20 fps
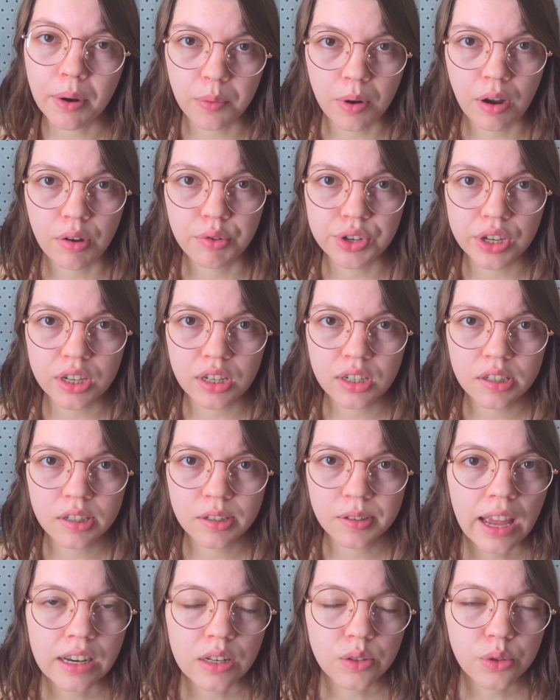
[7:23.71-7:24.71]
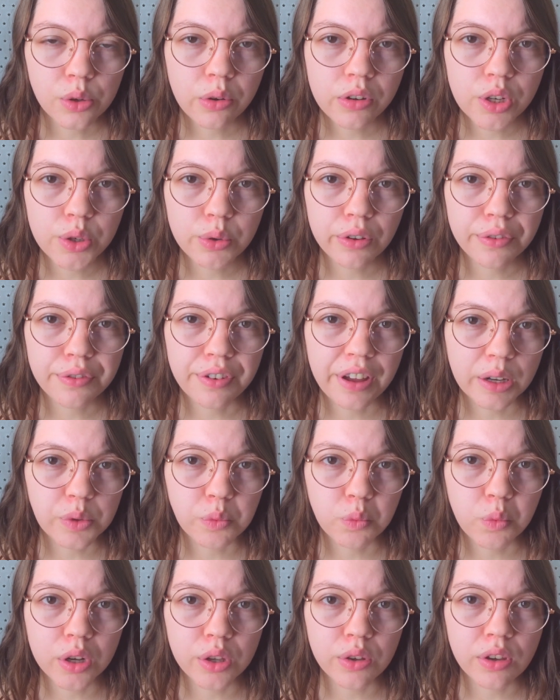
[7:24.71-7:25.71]
around it. And it's going to affect
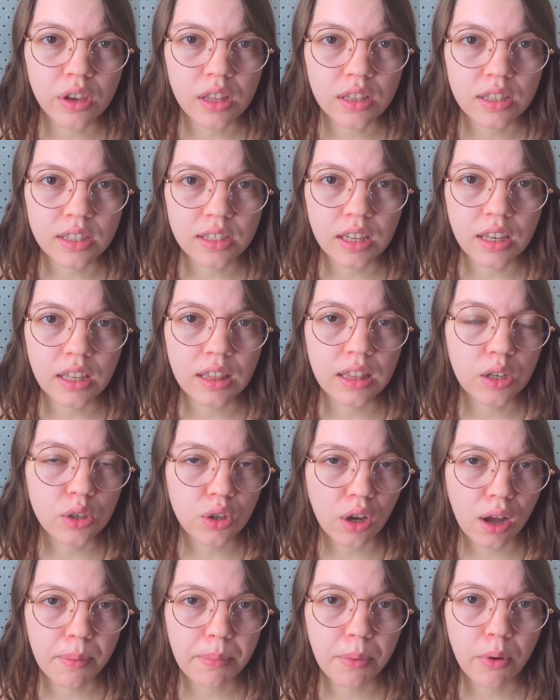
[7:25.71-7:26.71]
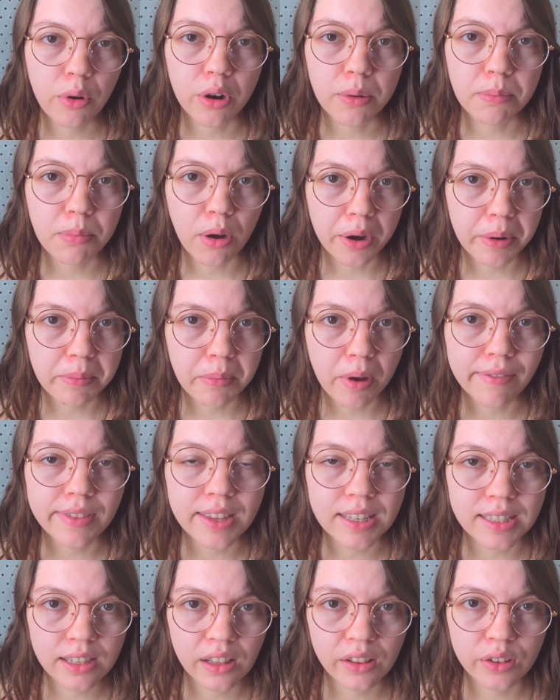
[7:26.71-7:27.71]
what you can see the top or bottom of
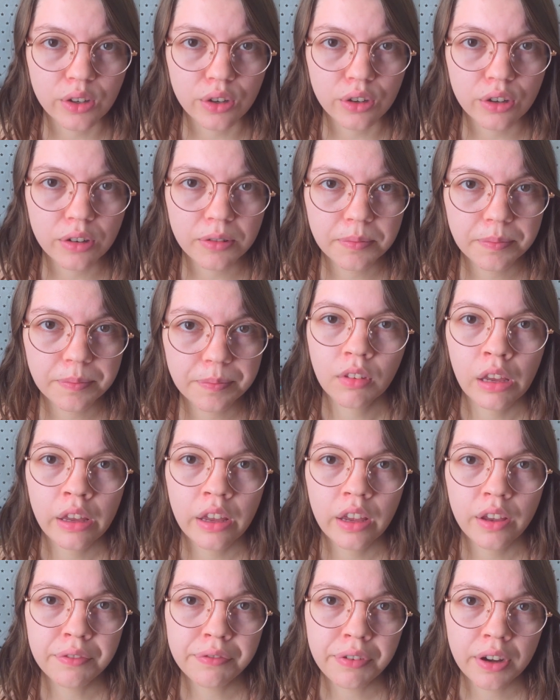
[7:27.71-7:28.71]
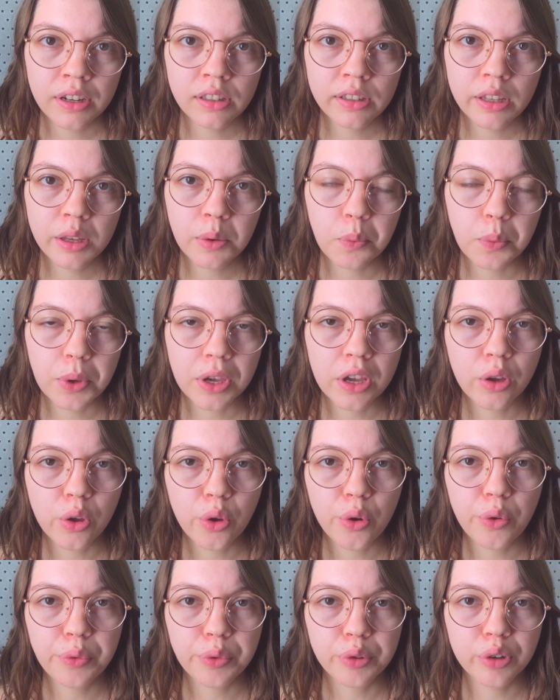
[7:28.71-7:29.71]
the cylinder. And finally, we can
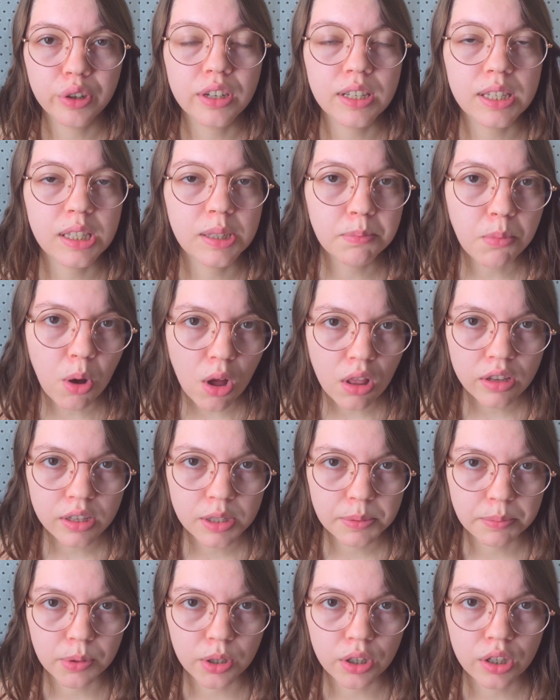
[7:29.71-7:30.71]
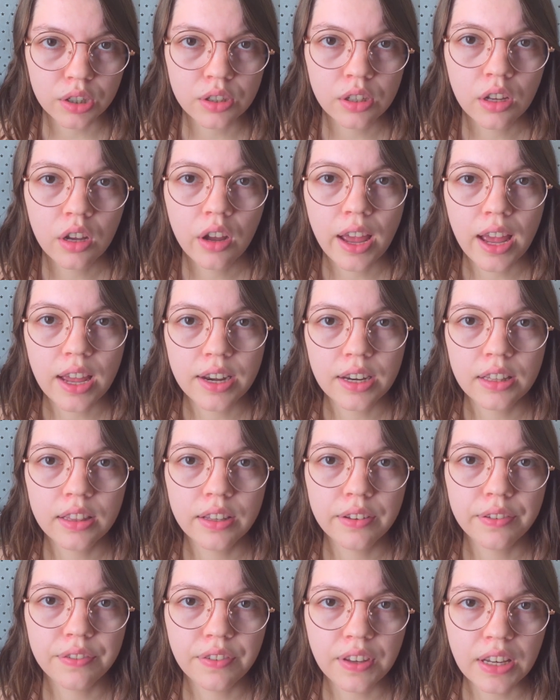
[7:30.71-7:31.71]
go for the smallest parts, adding
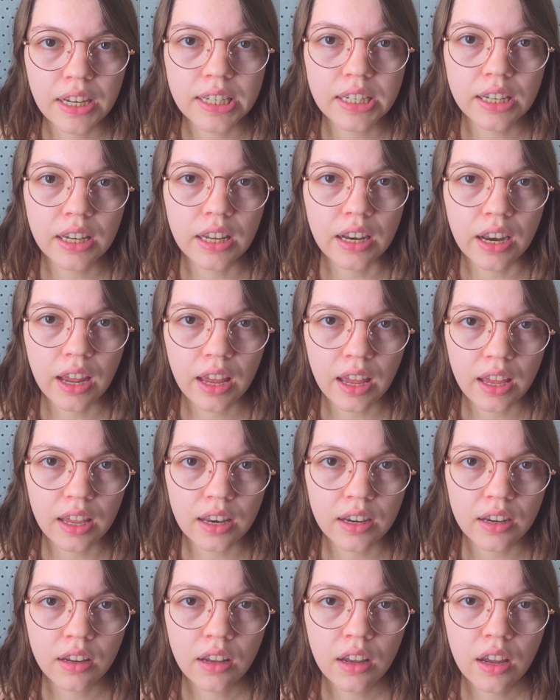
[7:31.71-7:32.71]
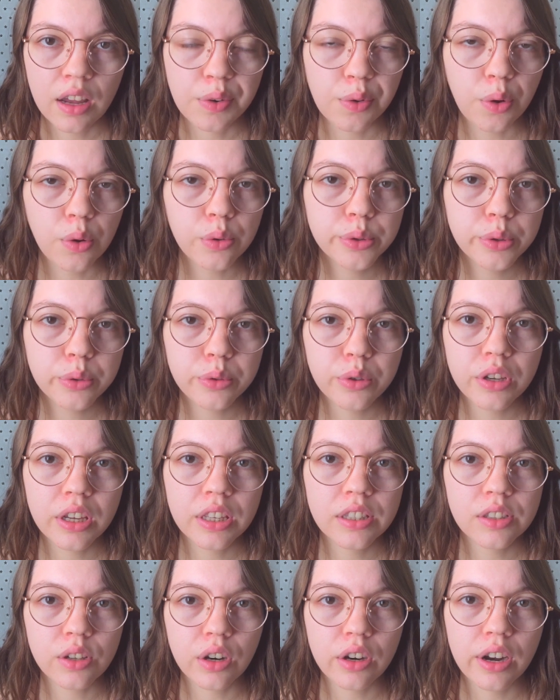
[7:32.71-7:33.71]
the feet and head, and also you
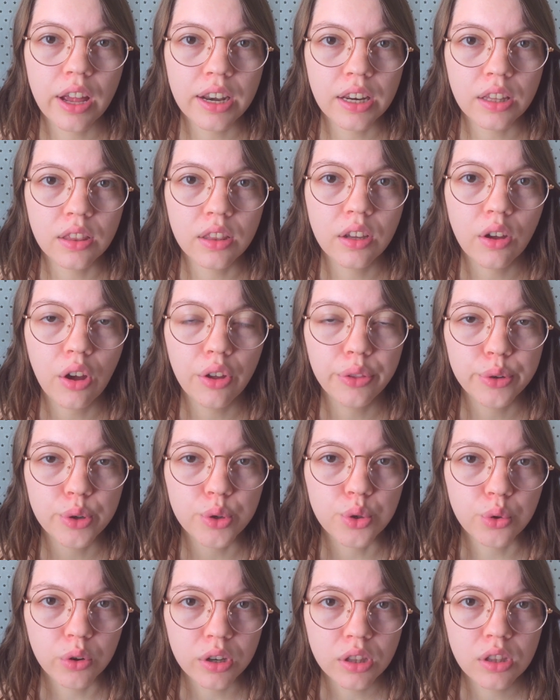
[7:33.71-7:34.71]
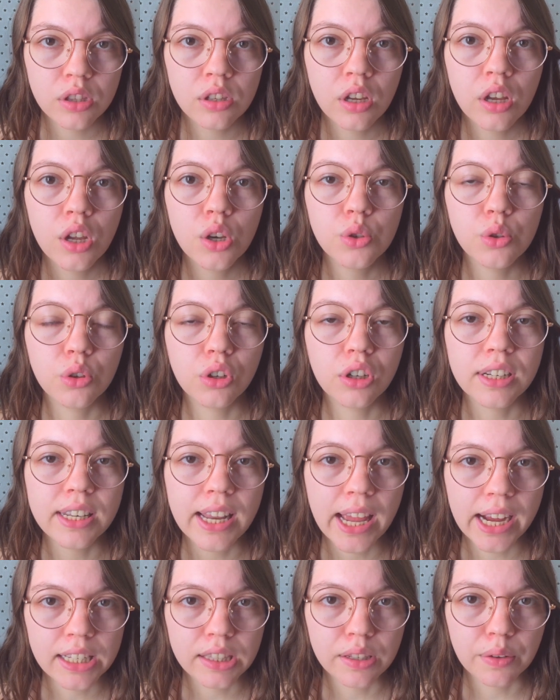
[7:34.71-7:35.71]
can start adding the other joints to
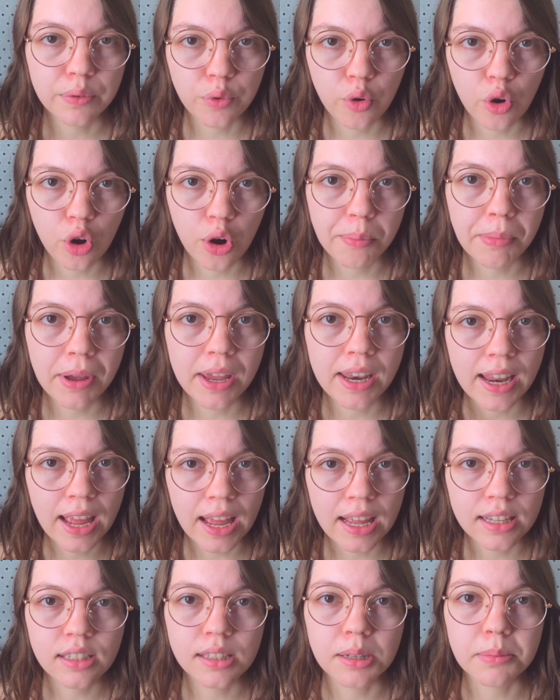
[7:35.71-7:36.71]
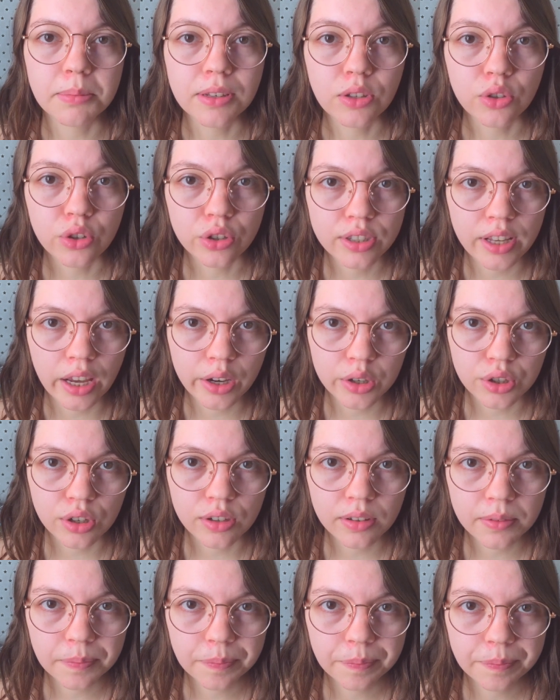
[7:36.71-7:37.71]
connect the form and add some
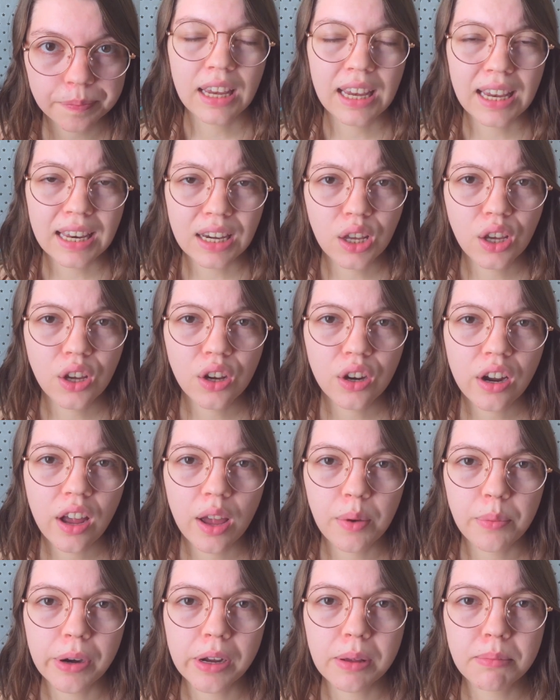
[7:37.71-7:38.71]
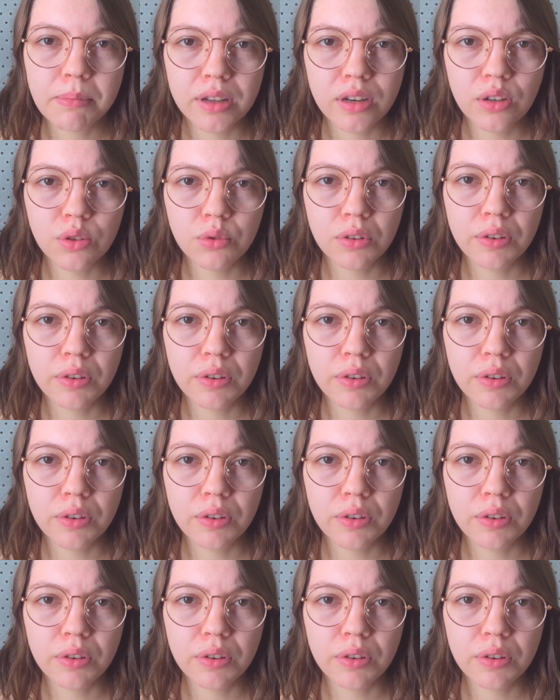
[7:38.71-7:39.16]
intersection. In here, I recommend